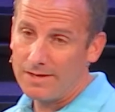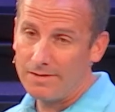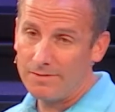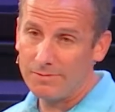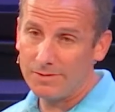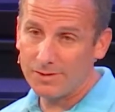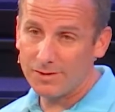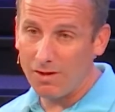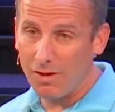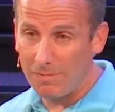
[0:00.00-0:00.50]

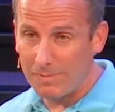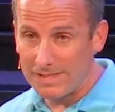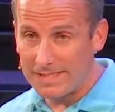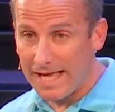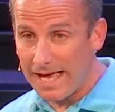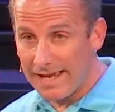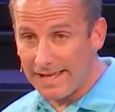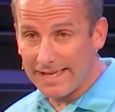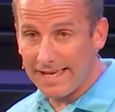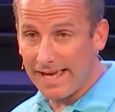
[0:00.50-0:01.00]
When Solomon
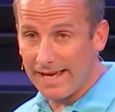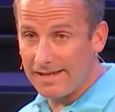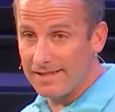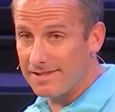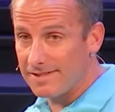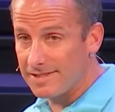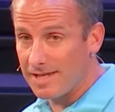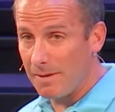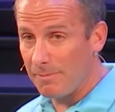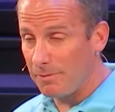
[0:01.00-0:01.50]
dedicated
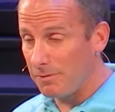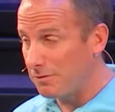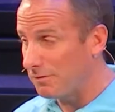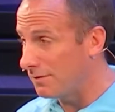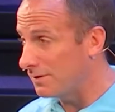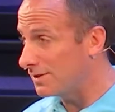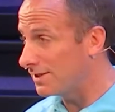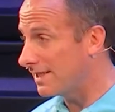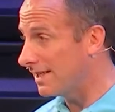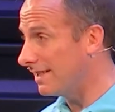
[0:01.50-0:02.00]
the temple in
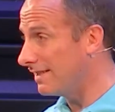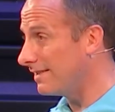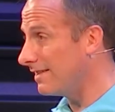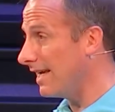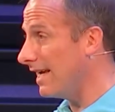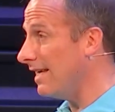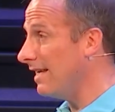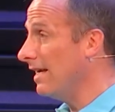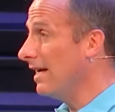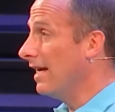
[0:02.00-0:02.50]
1 Kings
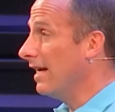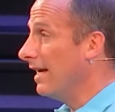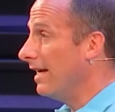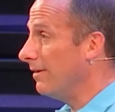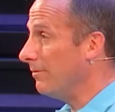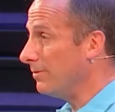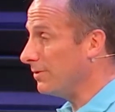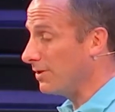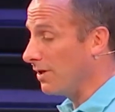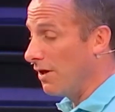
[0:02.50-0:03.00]
8,
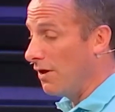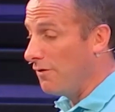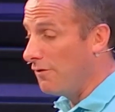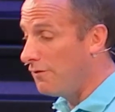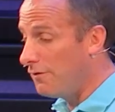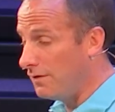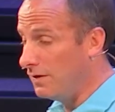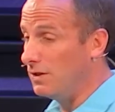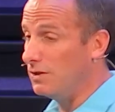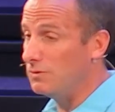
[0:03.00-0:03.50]
it was
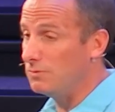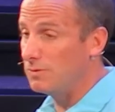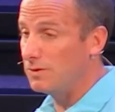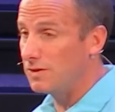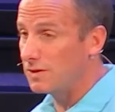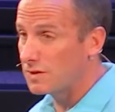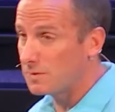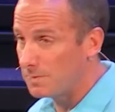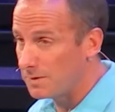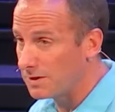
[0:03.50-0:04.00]
filled with
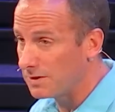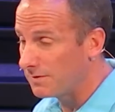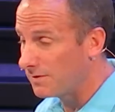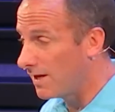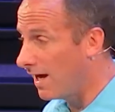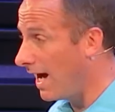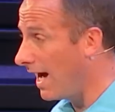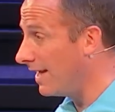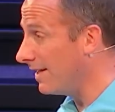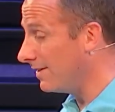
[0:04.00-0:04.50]
the Spirit of
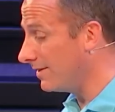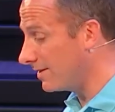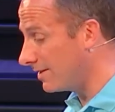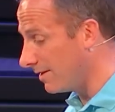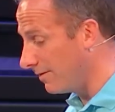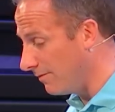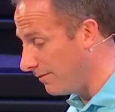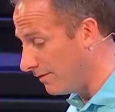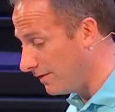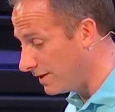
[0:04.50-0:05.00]
God in
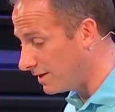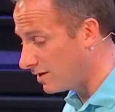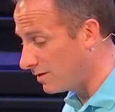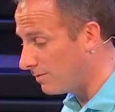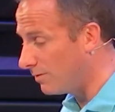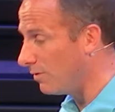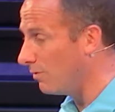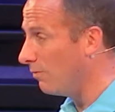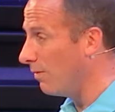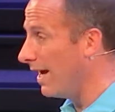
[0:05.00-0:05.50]
some
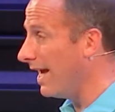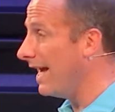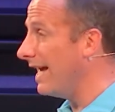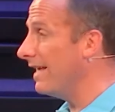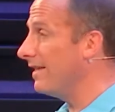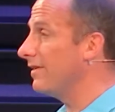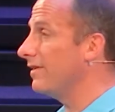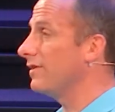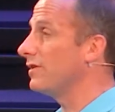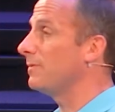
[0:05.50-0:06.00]
visible way,
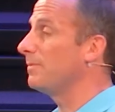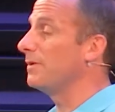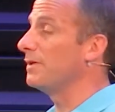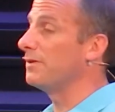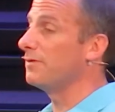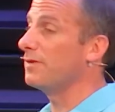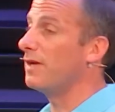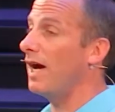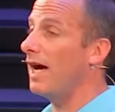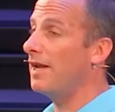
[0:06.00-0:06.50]
and the
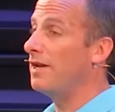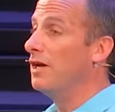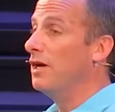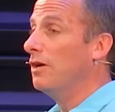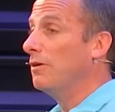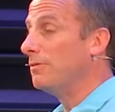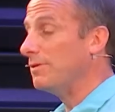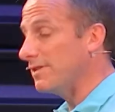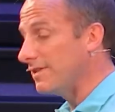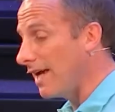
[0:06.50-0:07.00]
Spirit of God
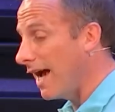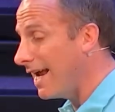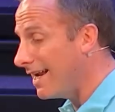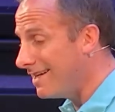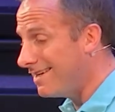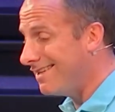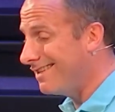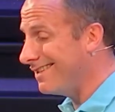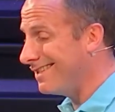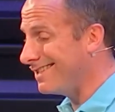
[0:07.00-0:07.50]

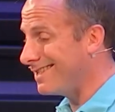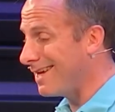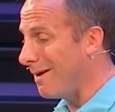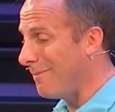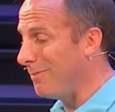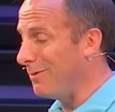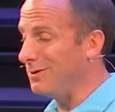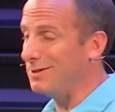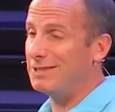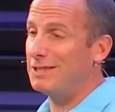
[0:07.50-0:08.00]
resided in the
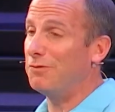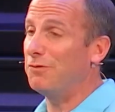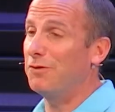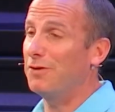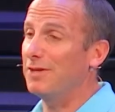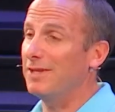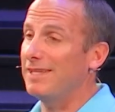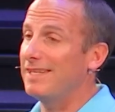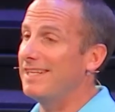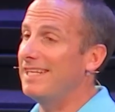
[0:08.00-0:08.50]
temple
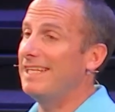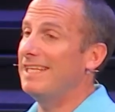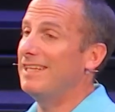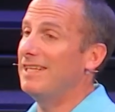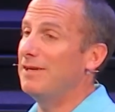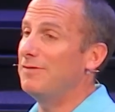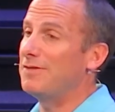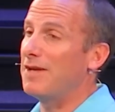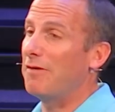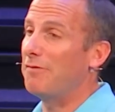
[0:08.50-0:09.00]
differently than he
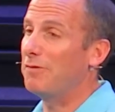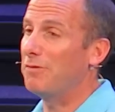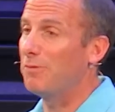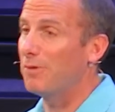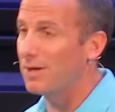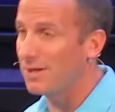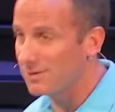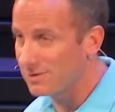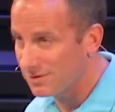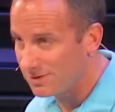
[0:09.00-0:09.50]
lived
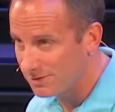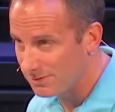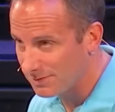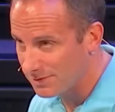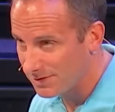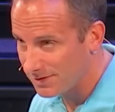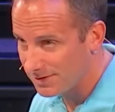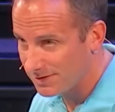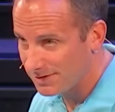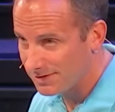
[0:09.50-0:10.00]
everywhere else in the
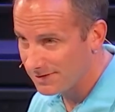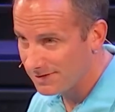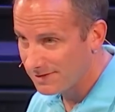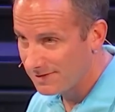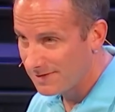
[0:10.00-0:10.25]
world.